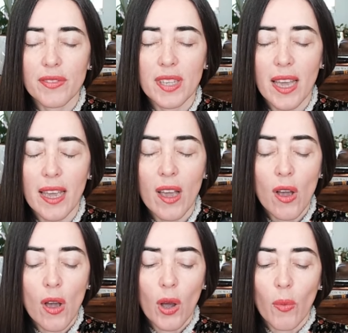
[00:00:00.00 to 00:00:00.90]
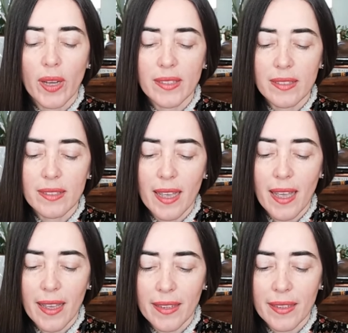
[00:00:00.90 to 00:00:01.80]
say, one to
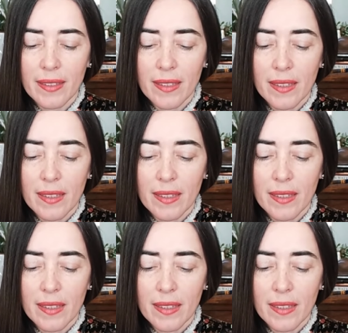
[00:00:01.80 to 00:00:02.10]
ten,